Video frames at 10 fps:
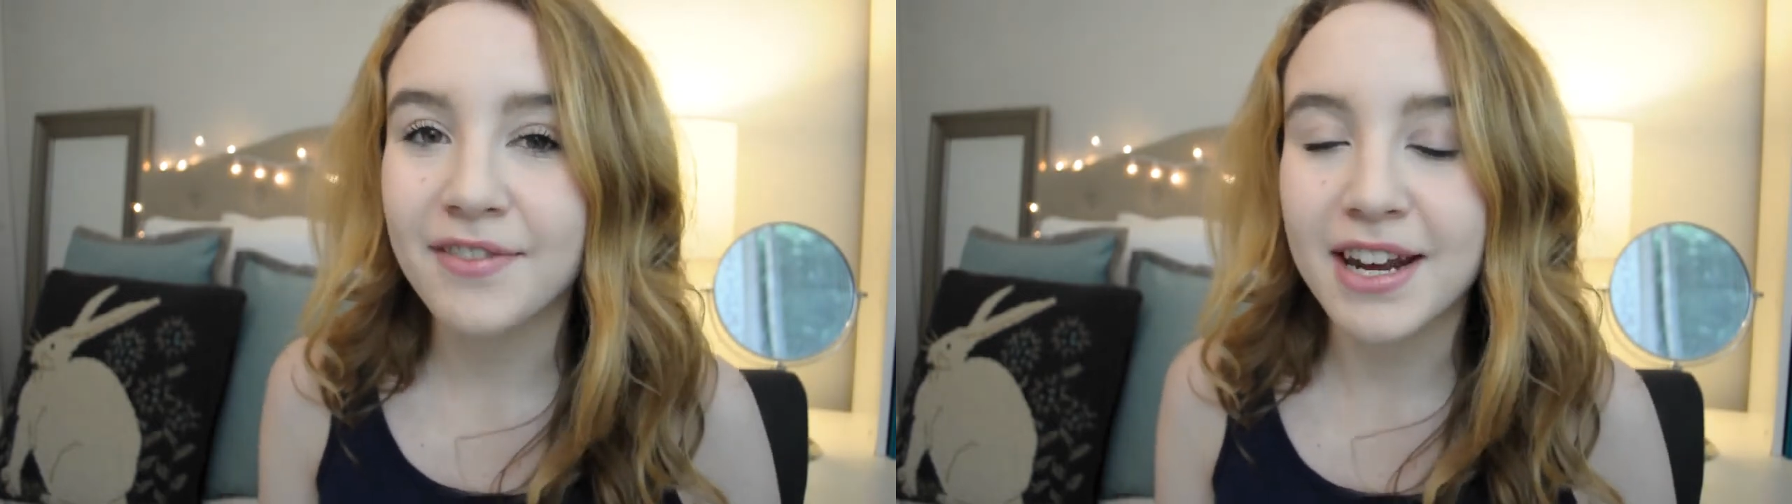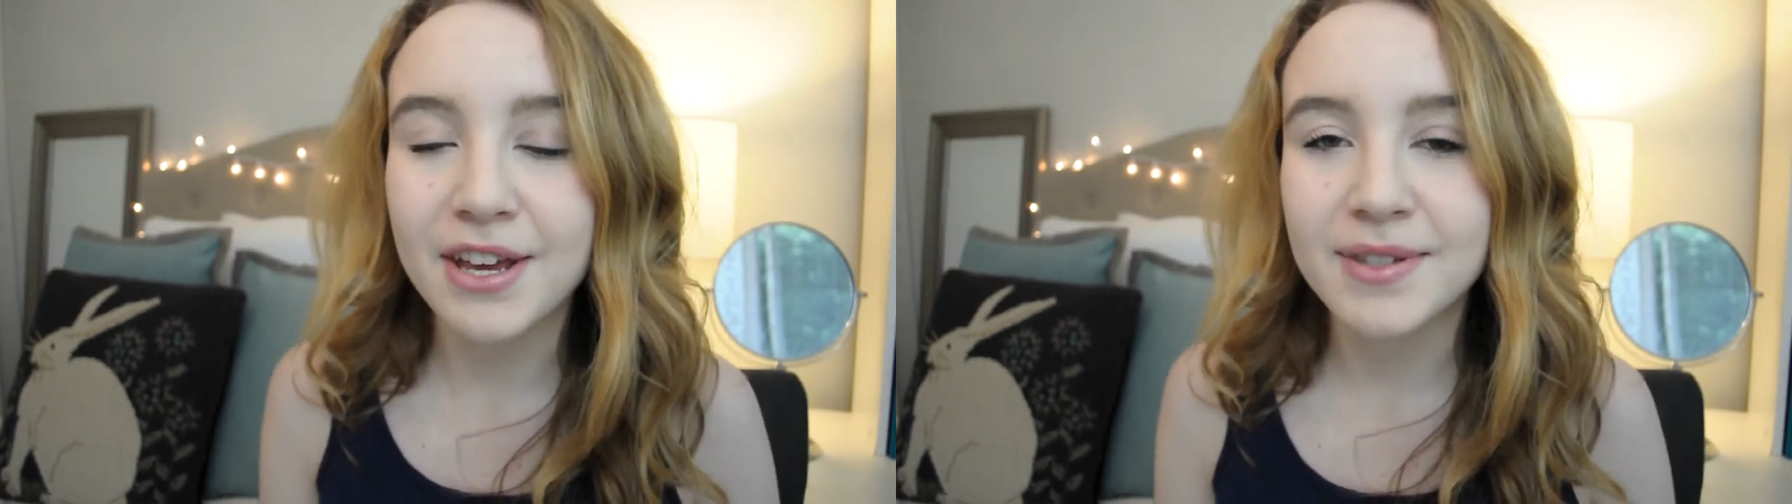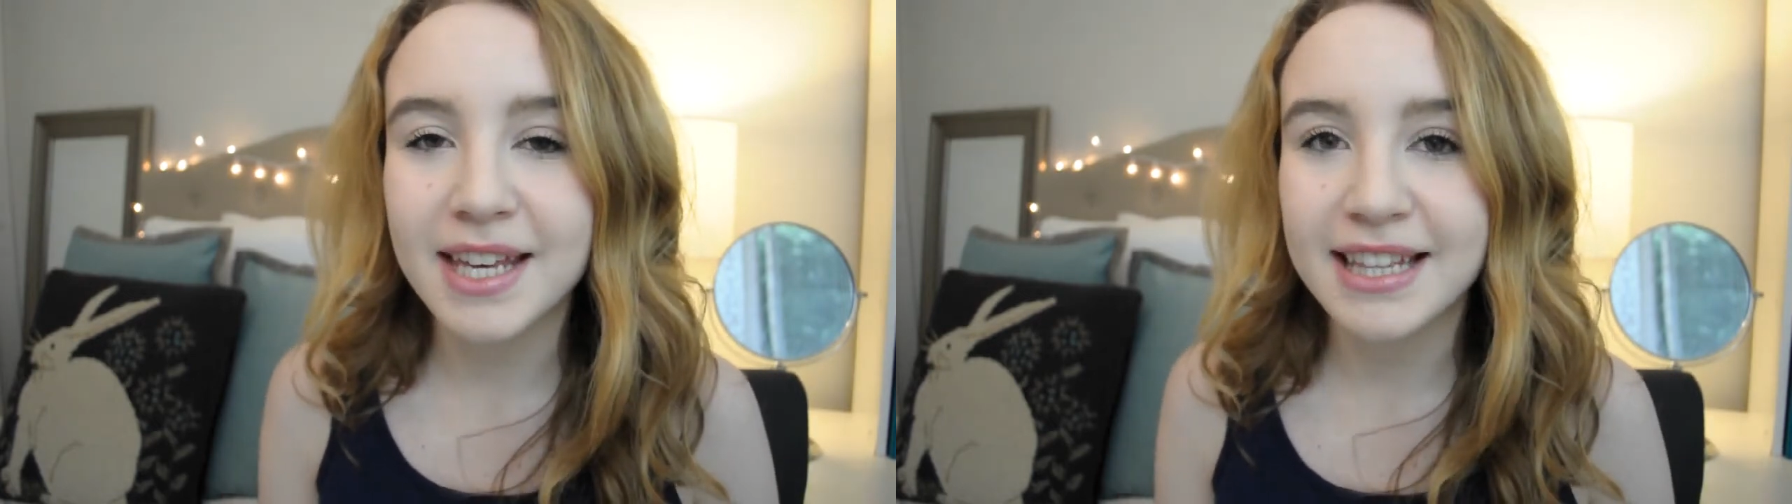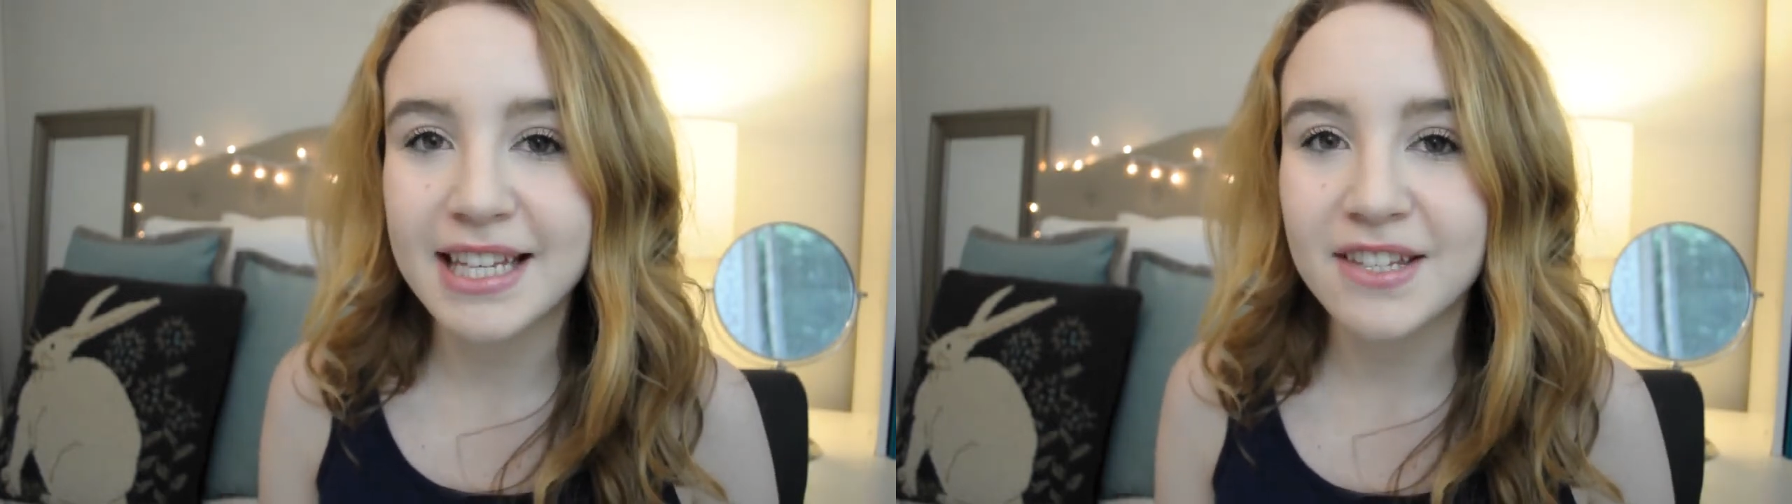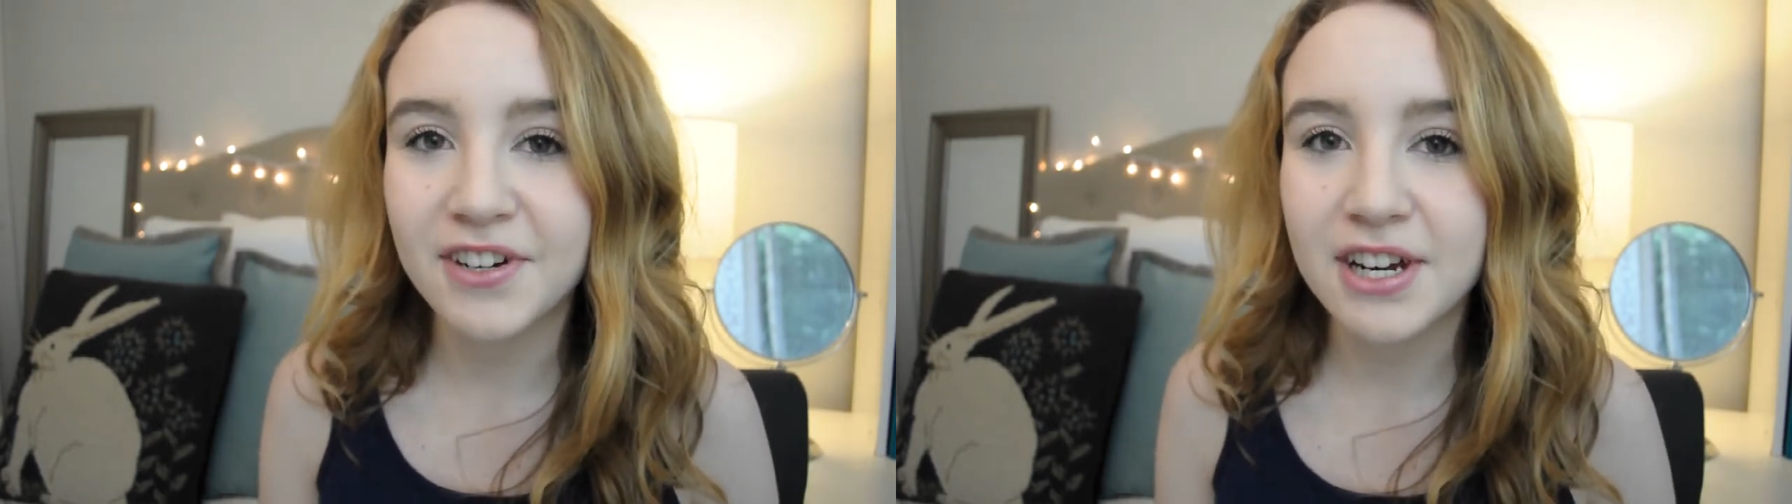videos like
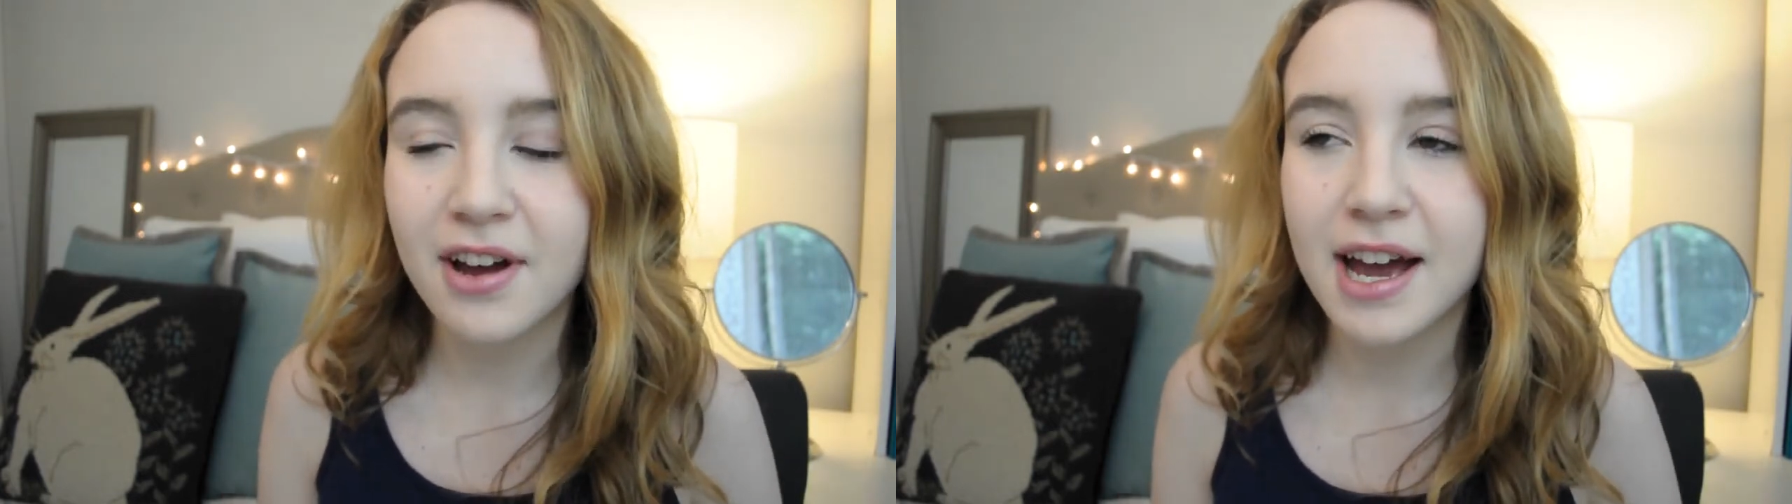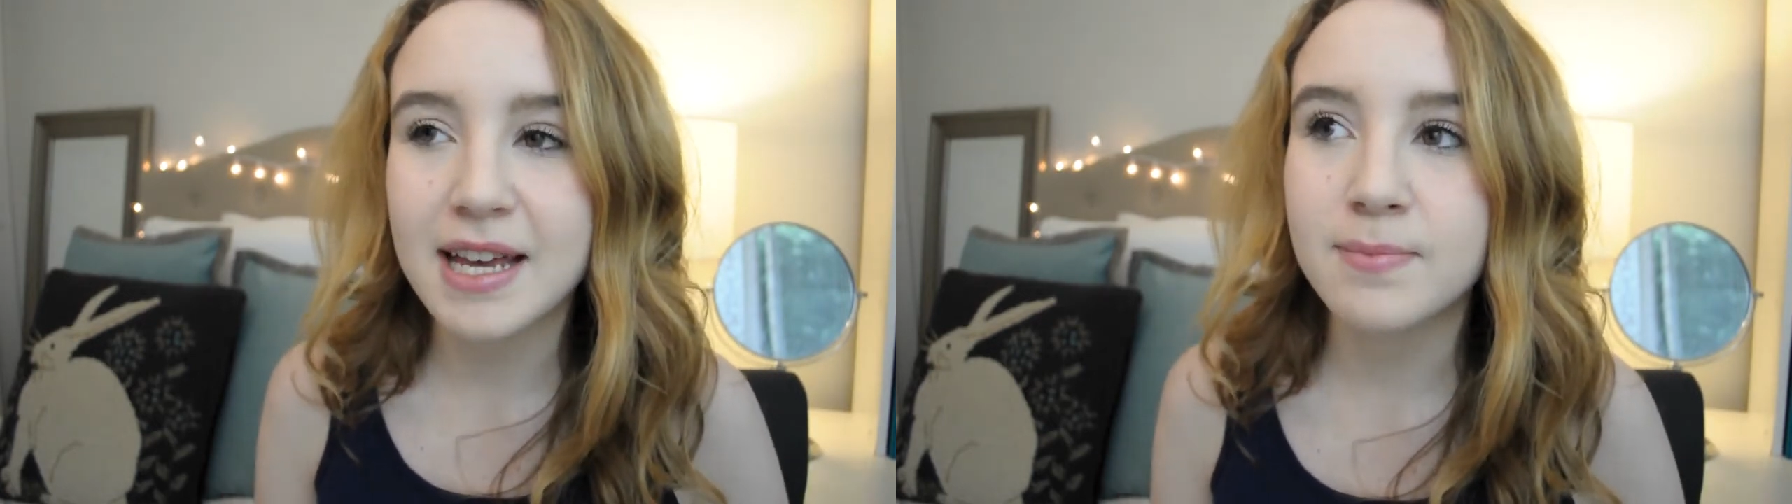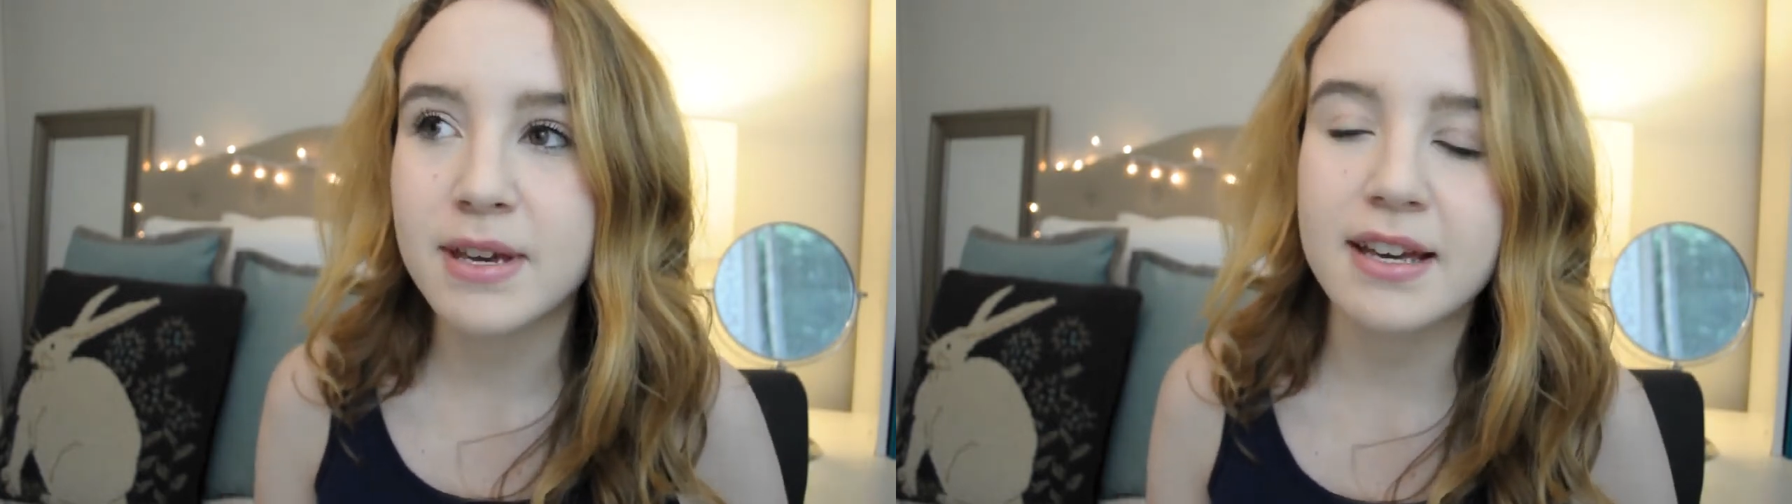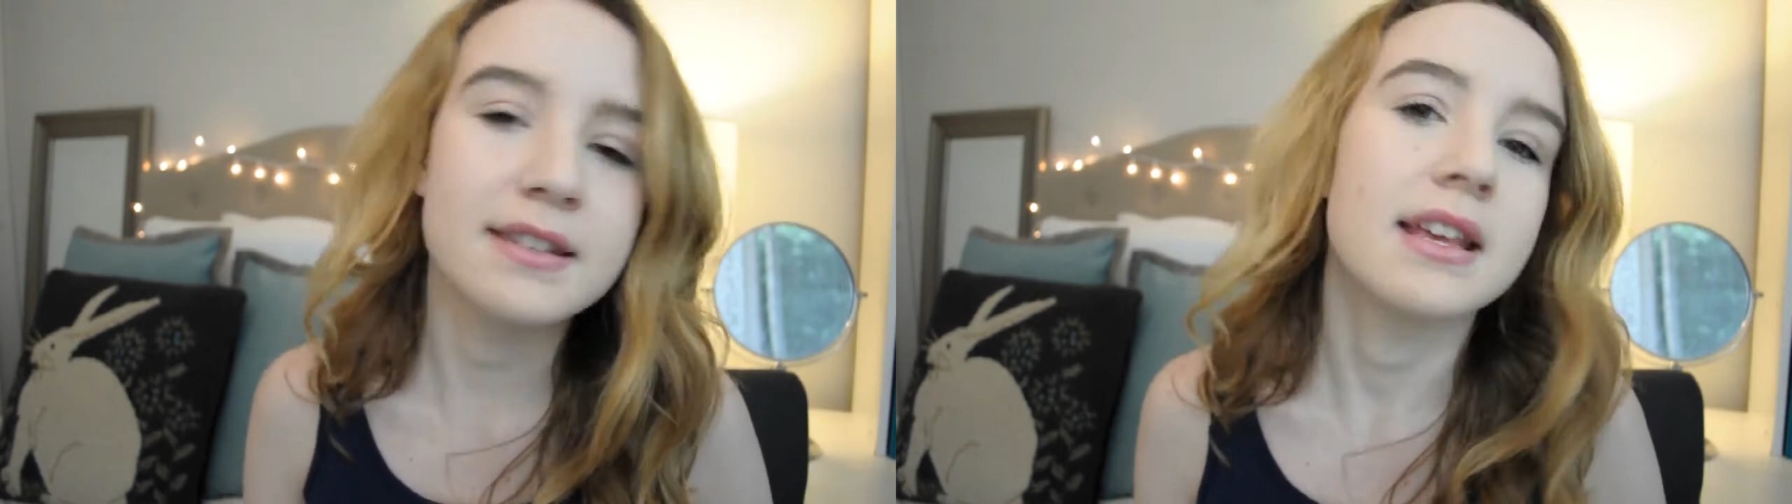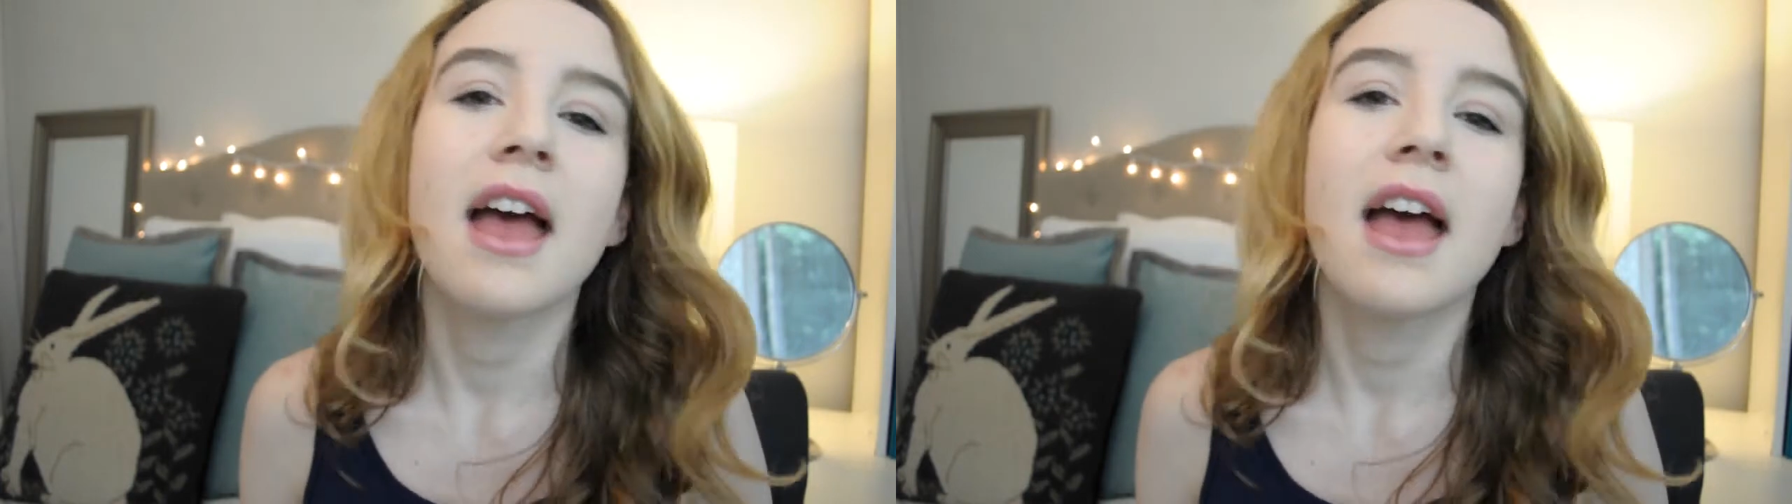this for you guys because